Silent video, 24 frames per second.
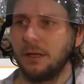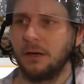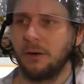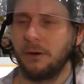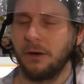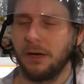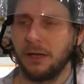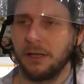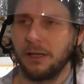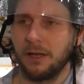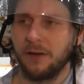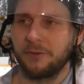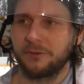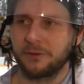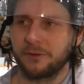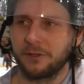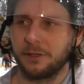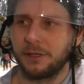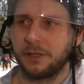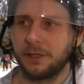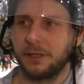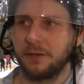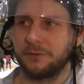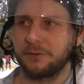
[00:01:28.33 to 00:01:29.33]
Well,
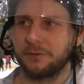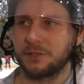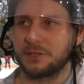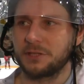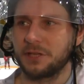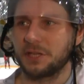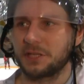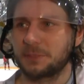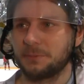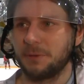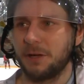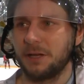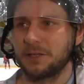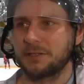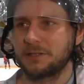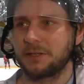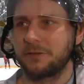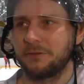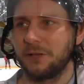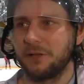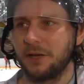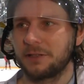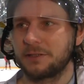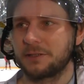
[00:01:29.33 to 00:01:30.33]
after after six months
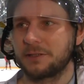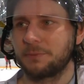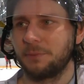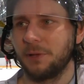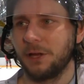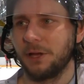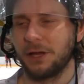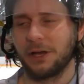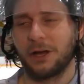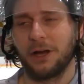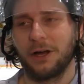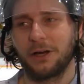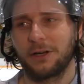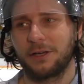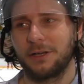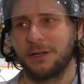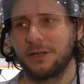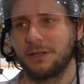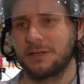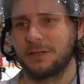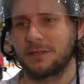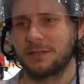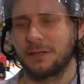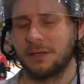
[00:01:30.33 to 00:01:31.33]
of not playing hockey,
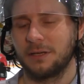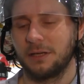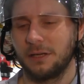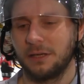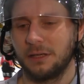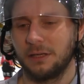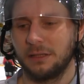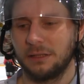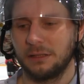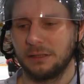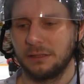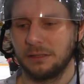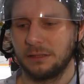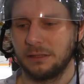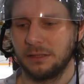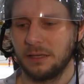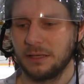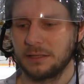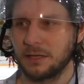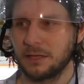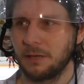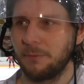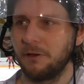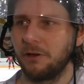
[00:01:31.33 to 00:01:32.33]
it's uh,
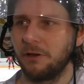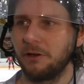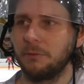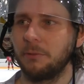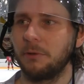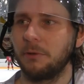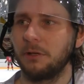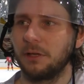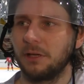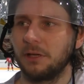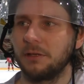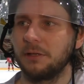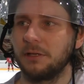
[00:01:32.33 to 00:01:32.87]
it's unbelievable.